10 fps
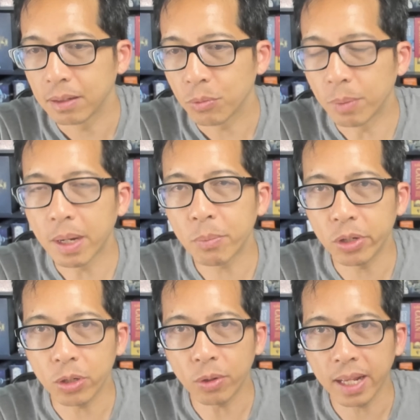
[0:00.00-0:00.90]
Remember, you
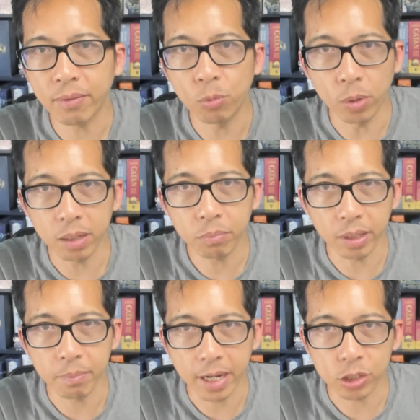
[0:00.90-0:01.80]
can only have one
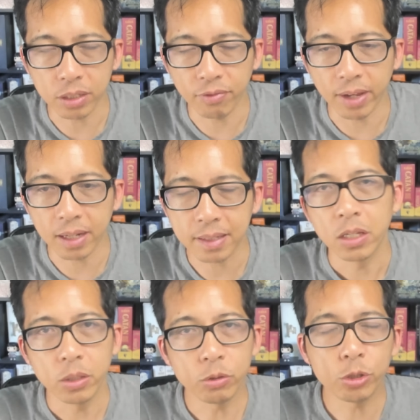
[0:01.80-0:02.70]
blood magic effect.
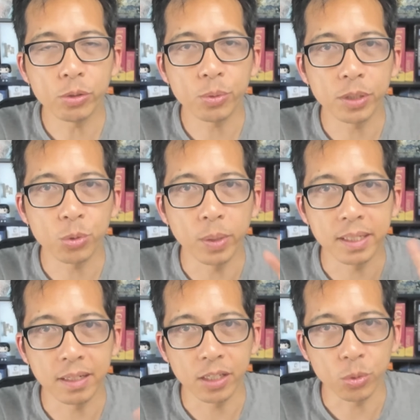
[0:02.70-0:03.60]
You choose which one
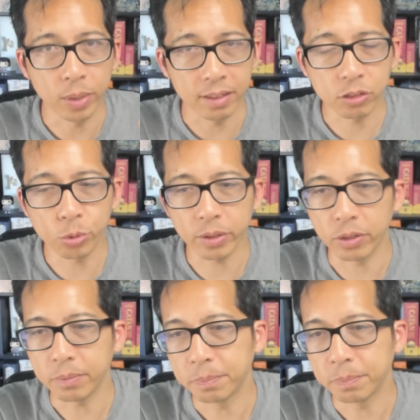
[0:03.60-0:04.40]
it is when it's triggered.